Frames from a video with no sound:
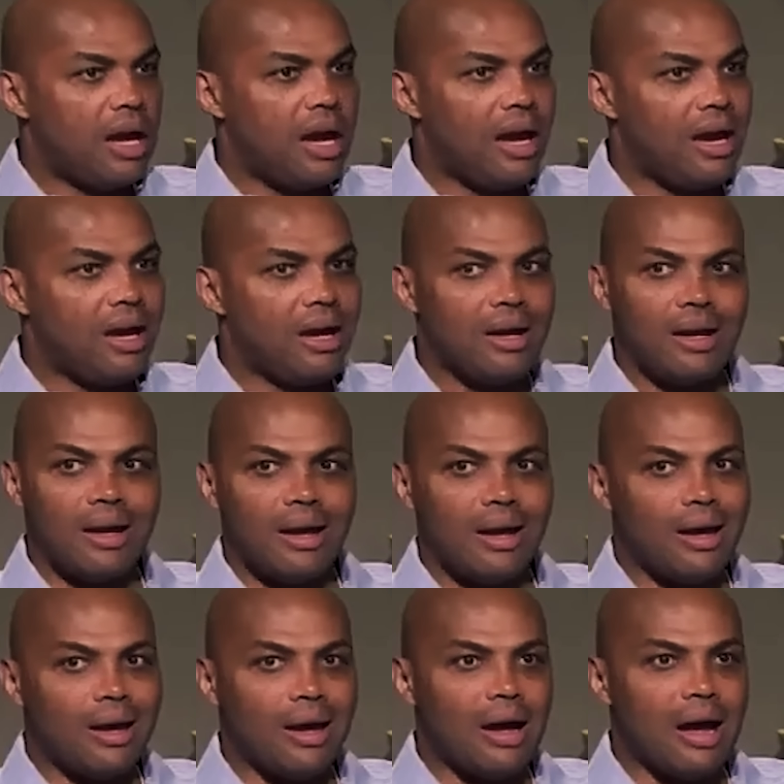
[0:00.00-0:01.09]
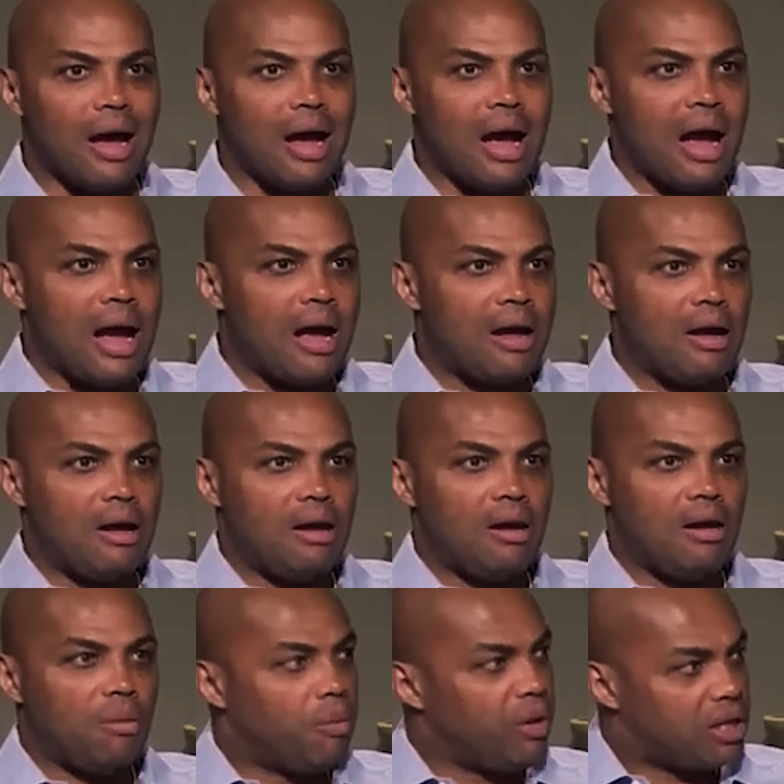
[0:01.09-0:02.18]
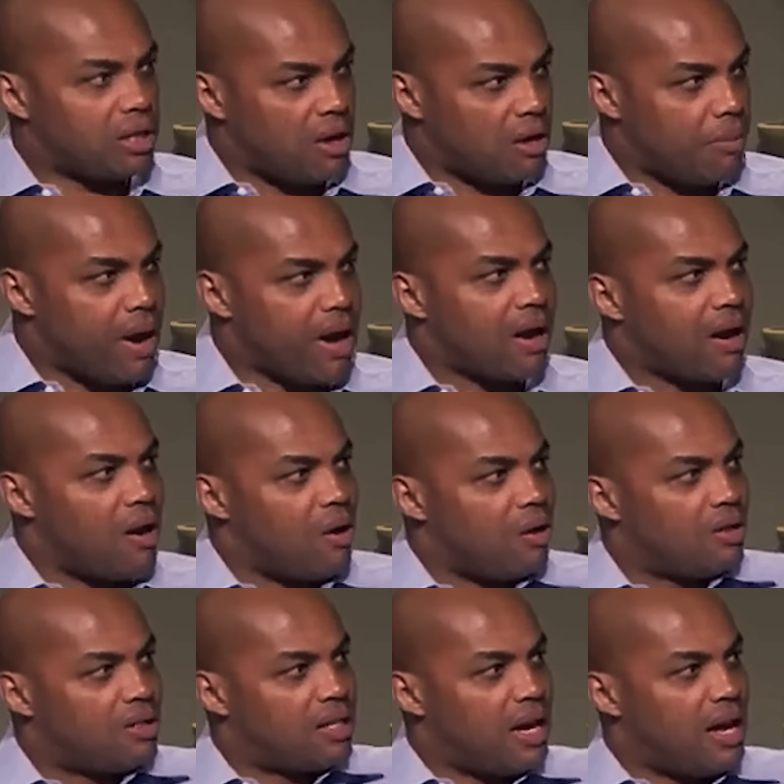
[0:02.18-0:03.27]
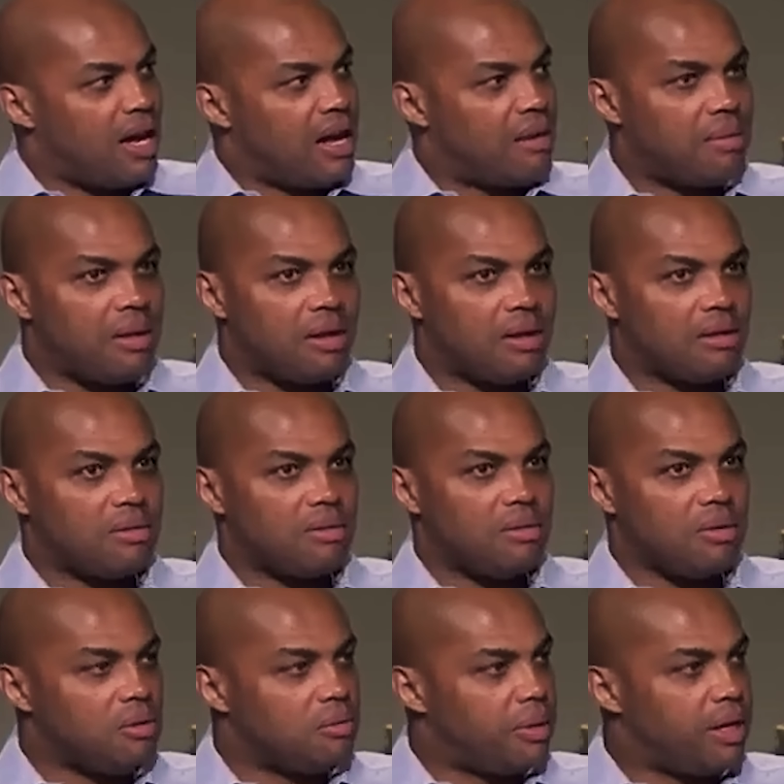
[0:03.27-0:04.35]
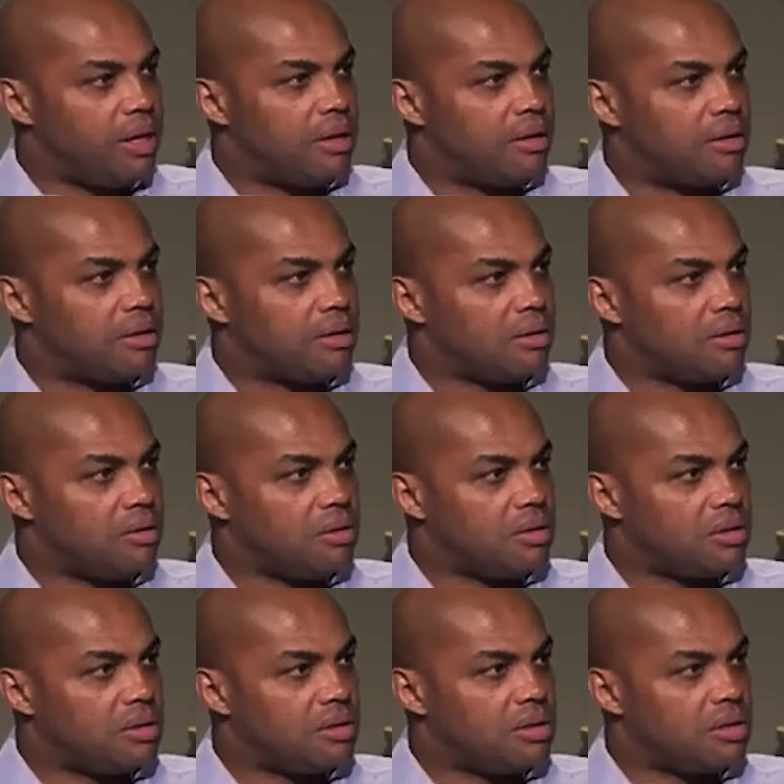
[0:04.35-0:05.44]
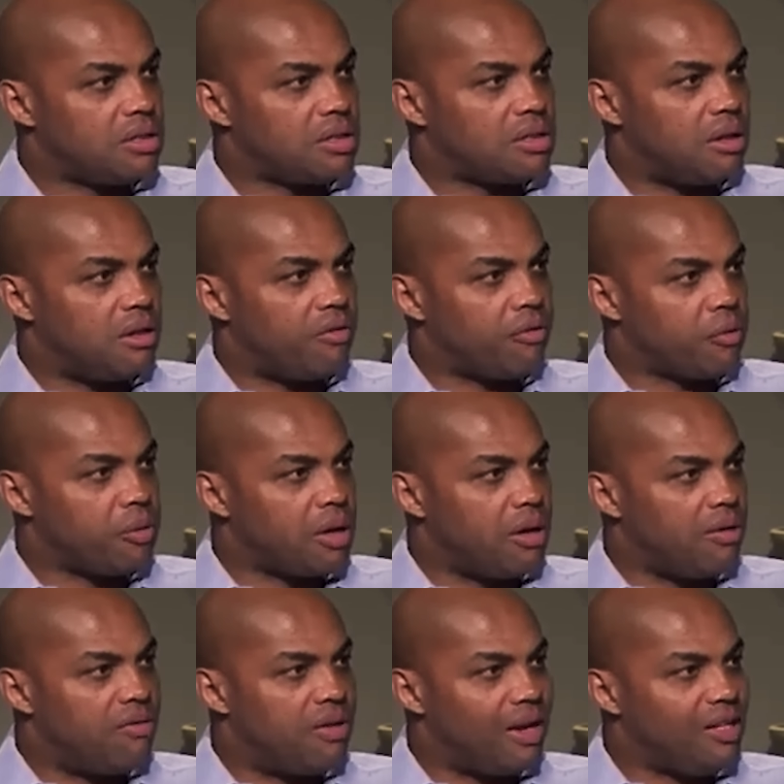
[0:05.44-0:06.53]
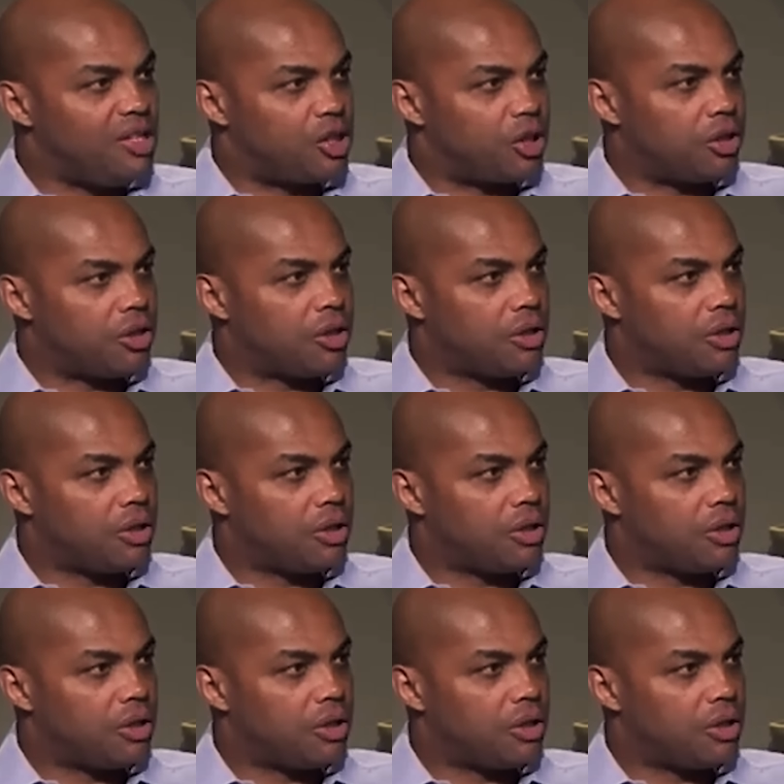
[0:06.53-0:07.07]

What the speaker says: And we talk about it all the time, like, ooh, man, this is a freak of nature.